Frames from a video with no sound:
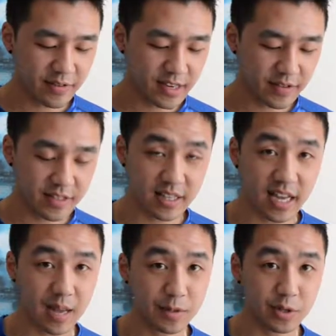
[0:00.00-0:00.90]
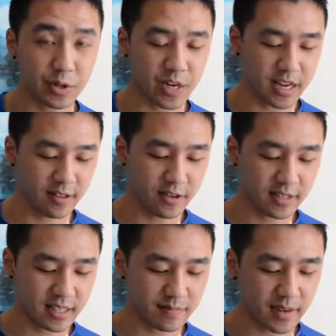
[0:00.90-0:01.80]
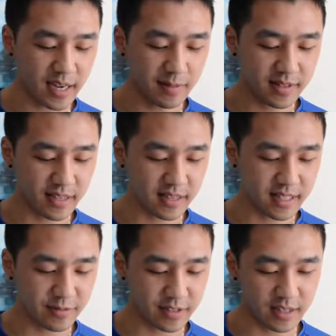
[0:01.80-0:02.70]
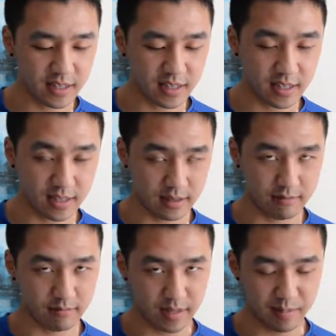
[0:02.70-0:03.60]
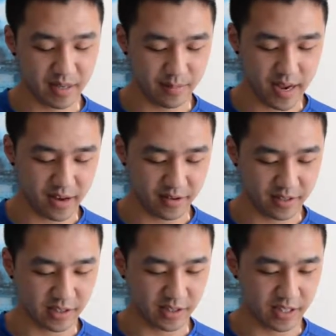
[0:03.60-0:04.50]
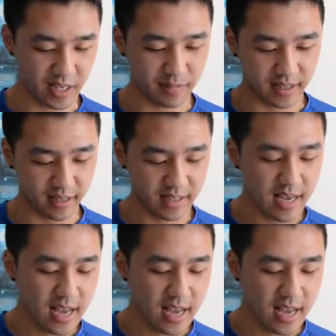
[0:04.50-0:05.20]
when I went to the App Store and looked at my updates and went to the update panel and saw the updates,